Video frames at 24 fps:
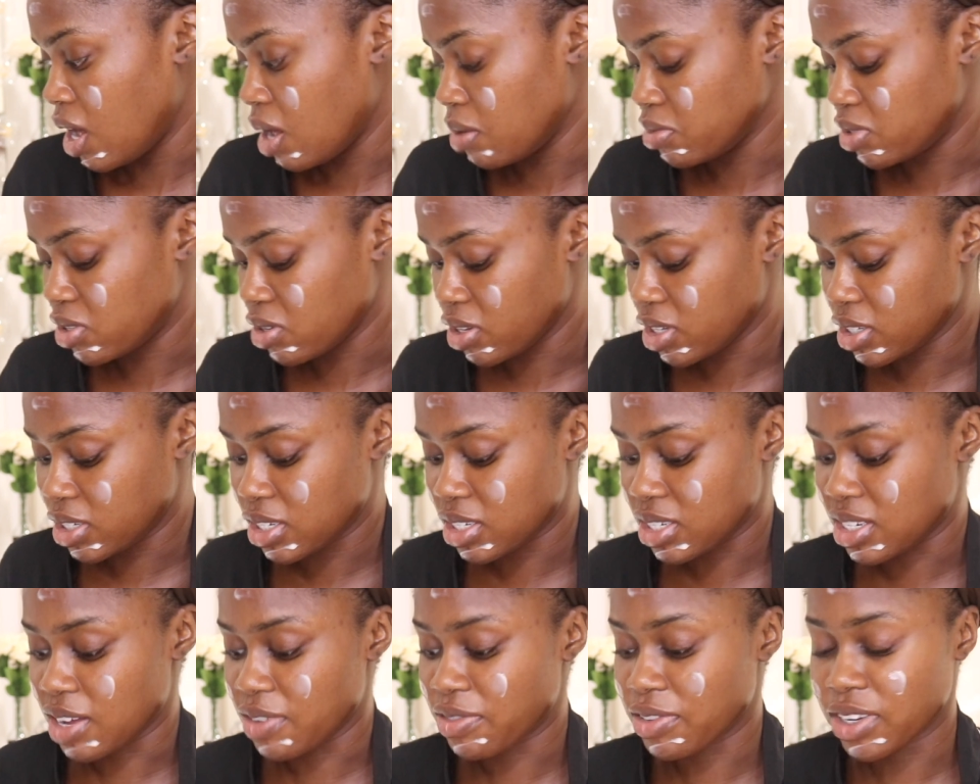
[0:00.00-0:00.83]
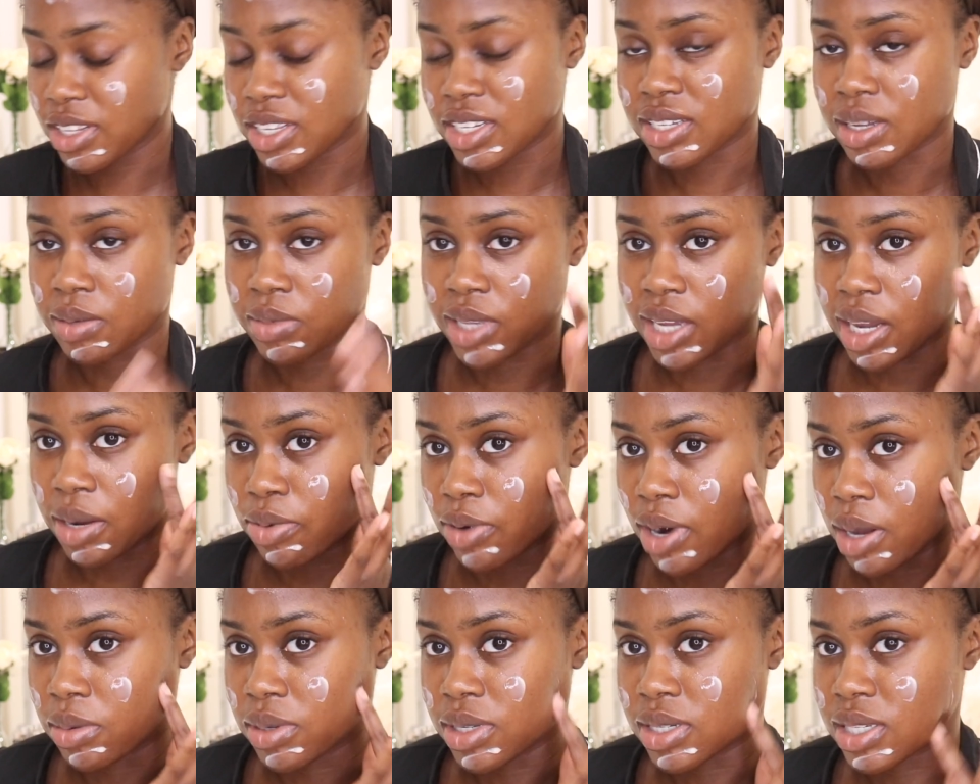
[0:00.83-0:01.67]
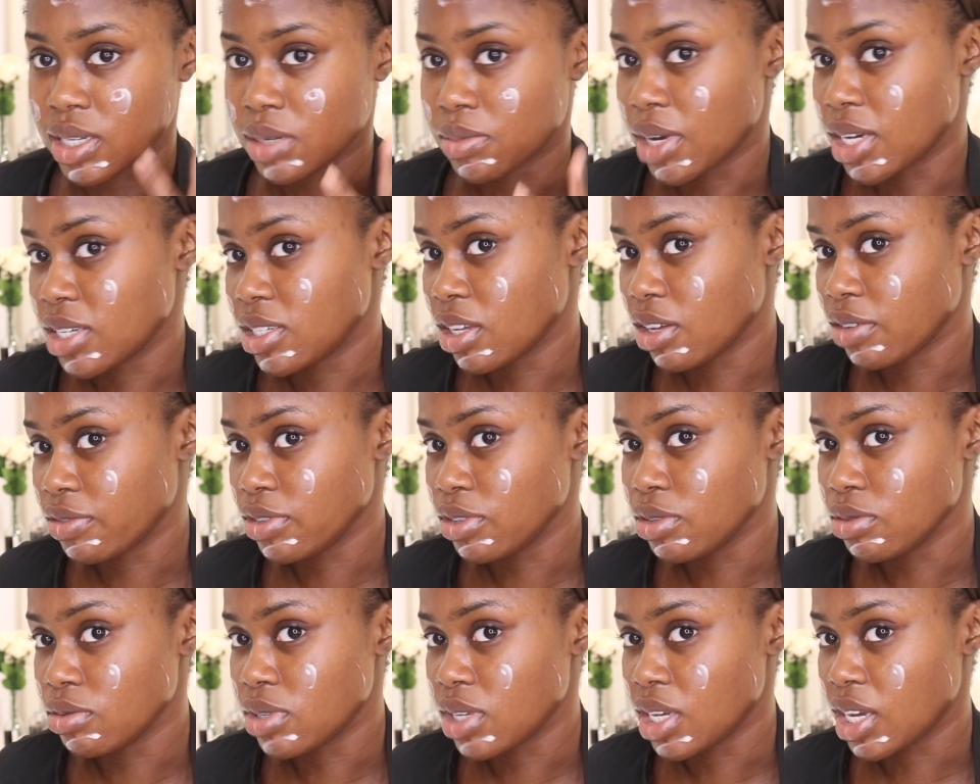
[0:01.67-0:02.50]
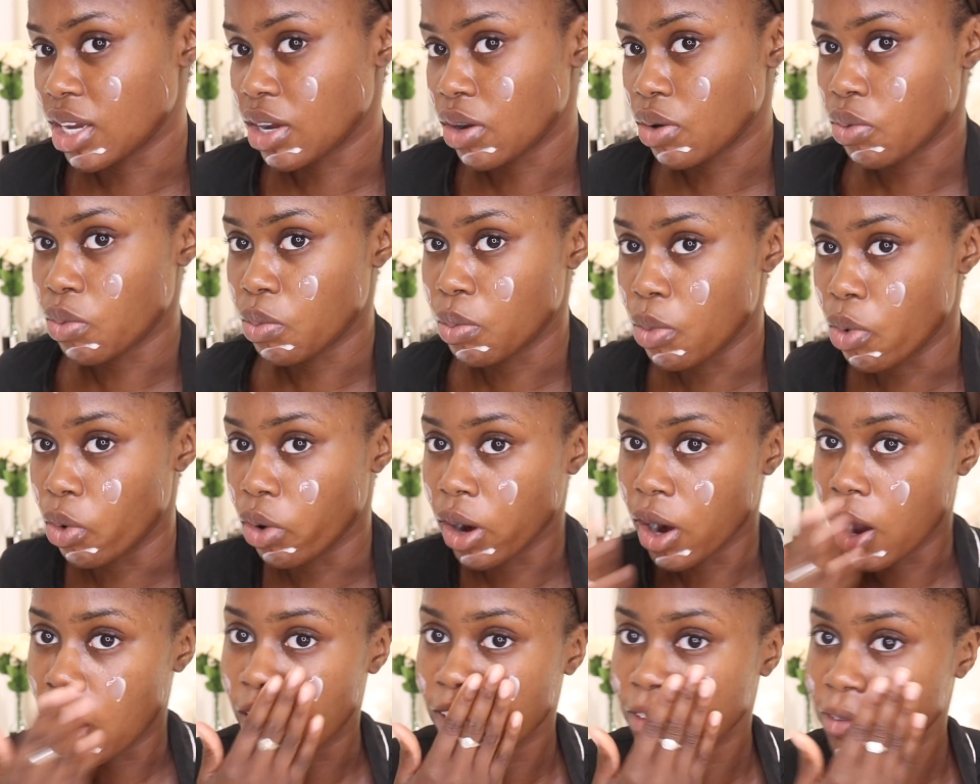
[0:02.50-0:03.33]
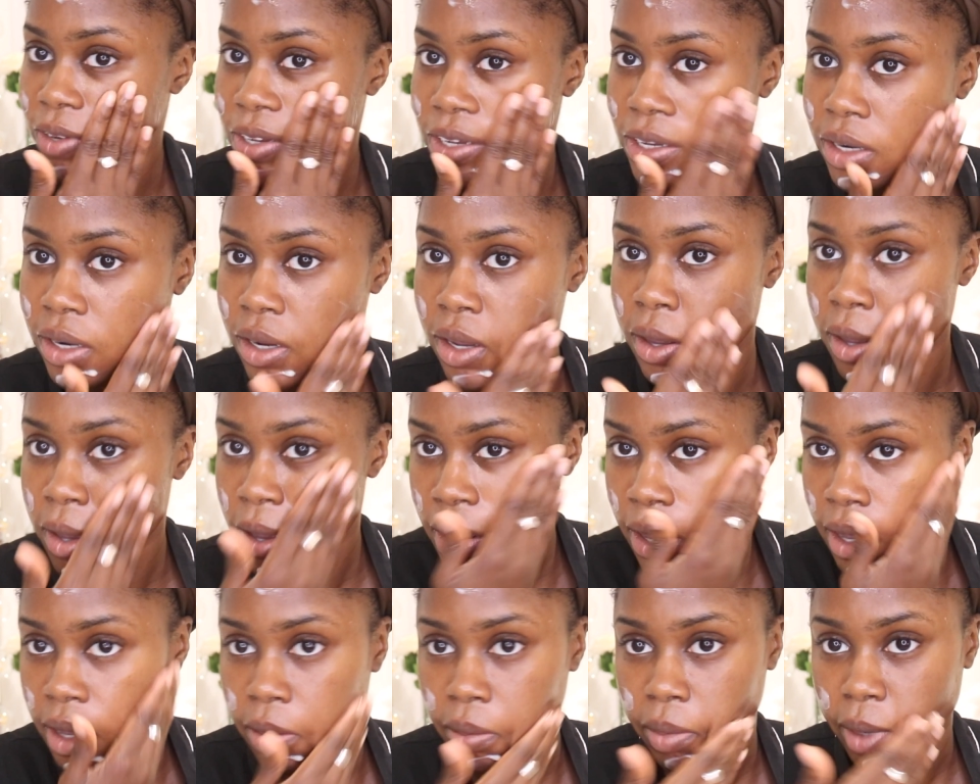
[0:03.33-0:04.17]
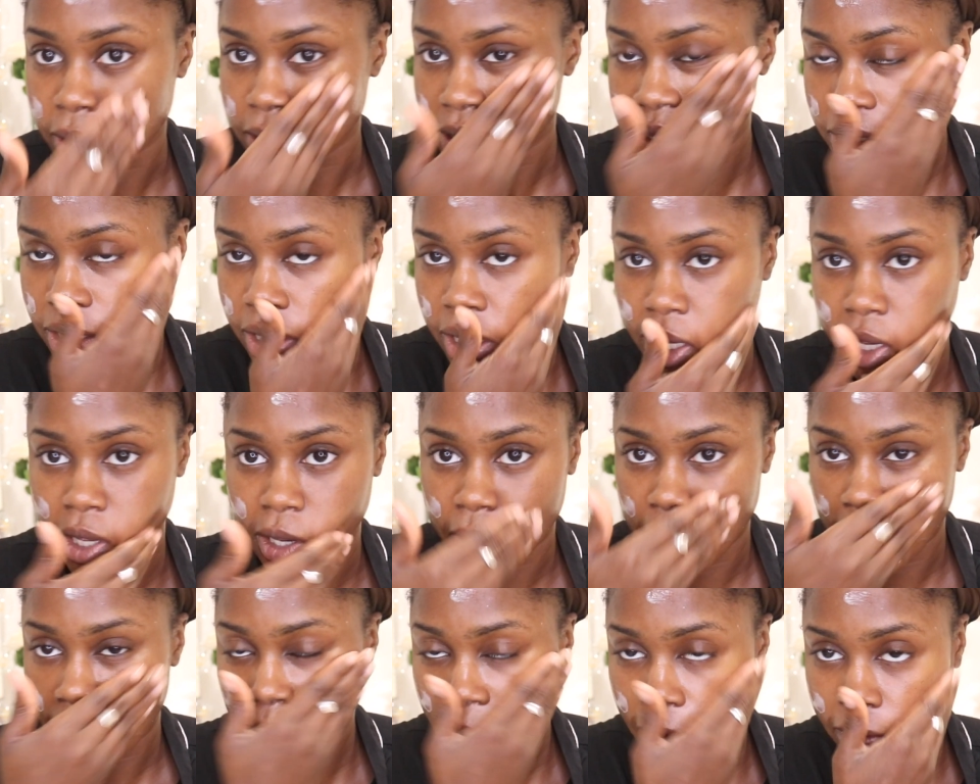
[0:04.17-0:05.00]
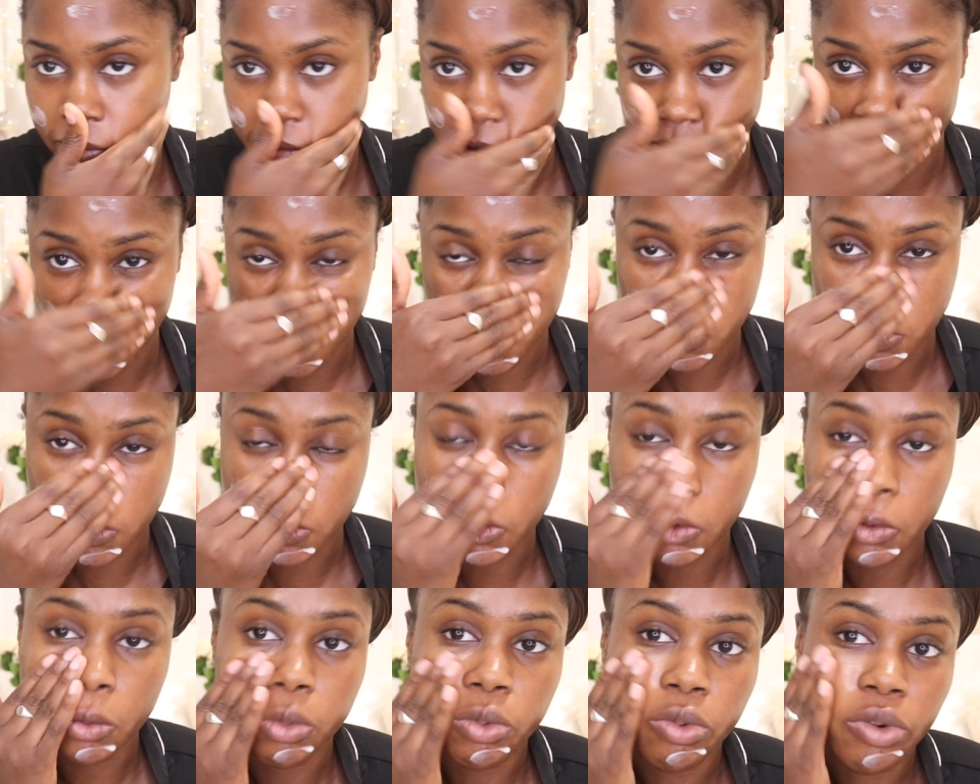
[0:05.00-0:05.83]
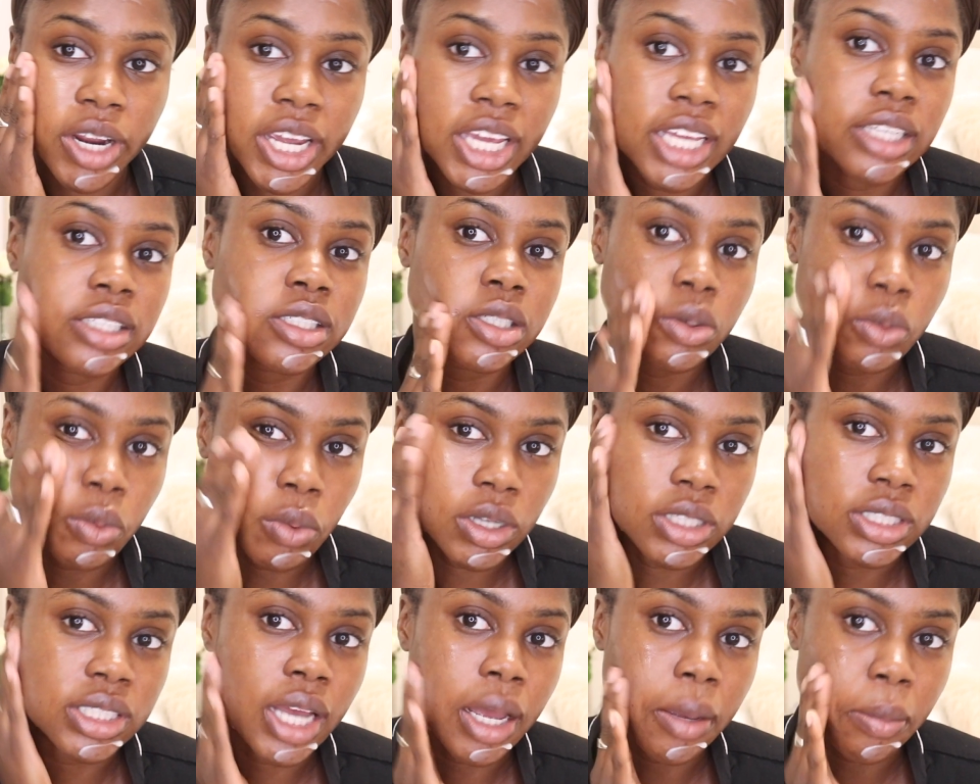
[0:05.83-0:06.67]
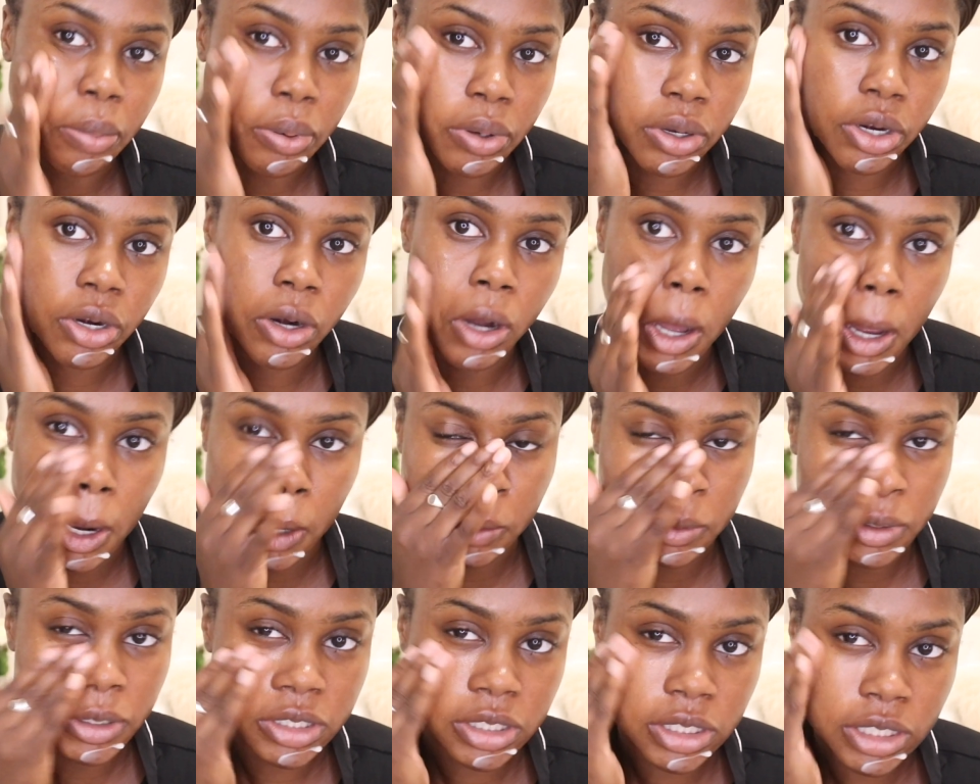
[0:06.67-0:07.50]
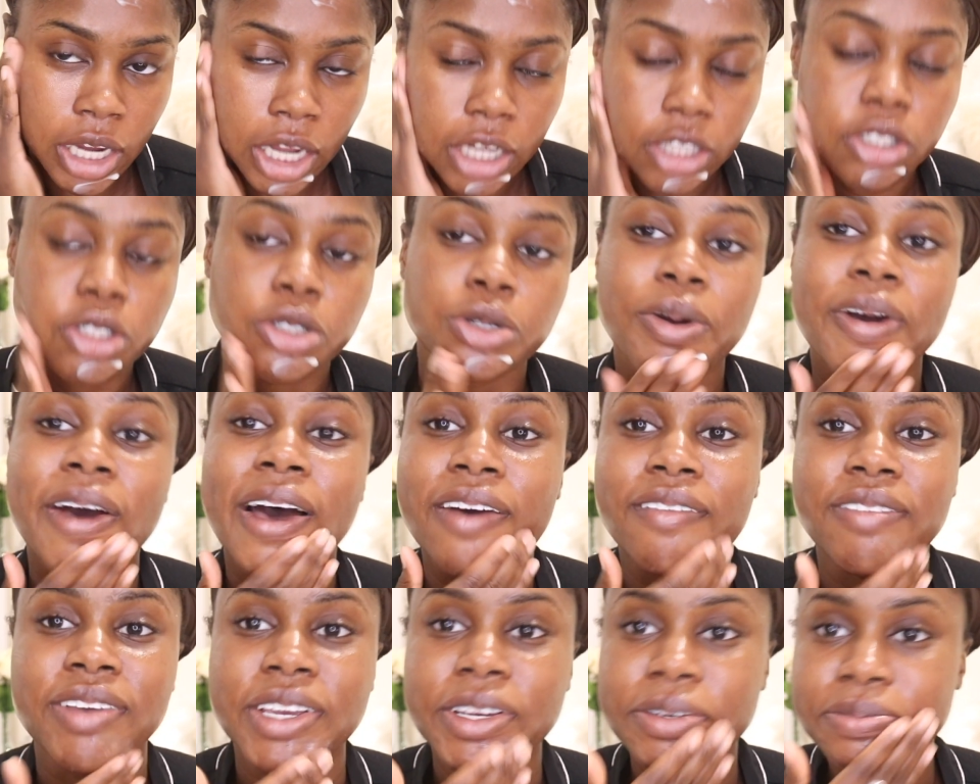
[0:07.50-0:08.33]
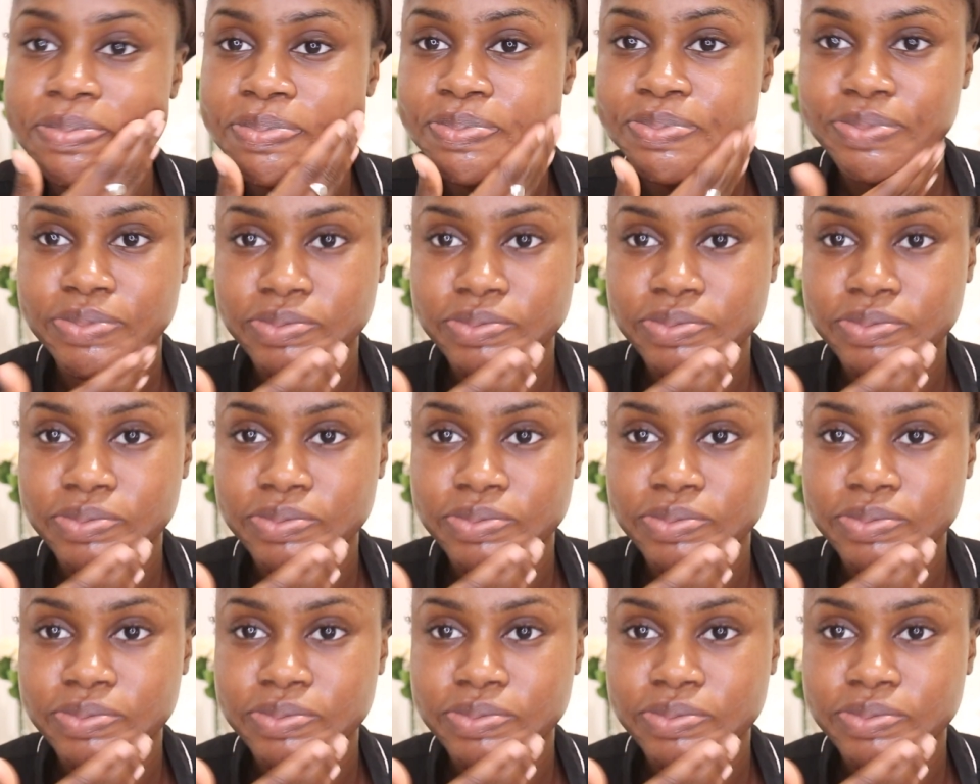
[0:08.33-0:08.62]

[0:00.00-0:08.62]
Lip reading: So this is definitely something I probably see myself using more often. My skin feels great once I put it on. It's not too heavy.